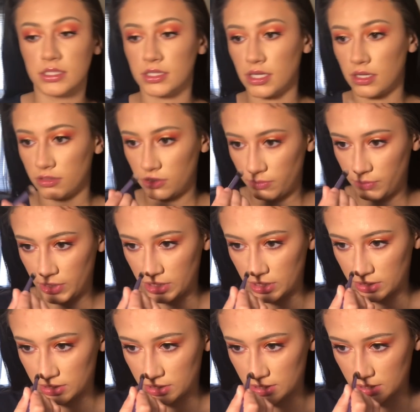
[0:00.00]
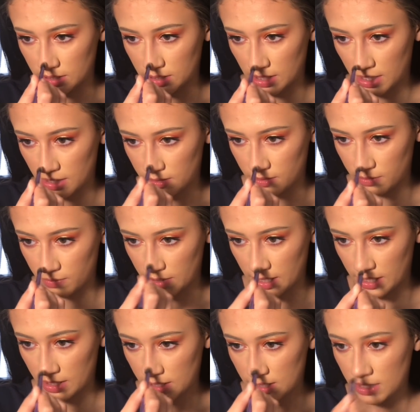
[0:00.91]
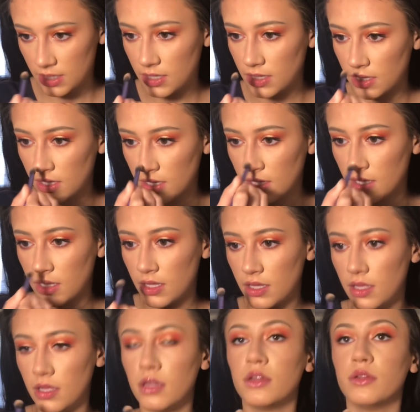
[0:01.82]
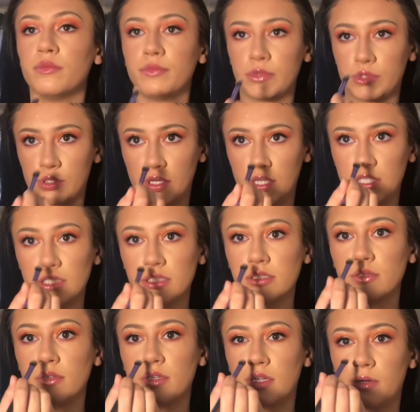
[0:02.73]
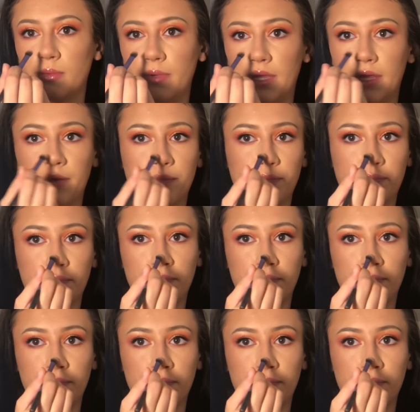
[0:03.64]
does not do me justice. I don't know why. So I just do a little bit.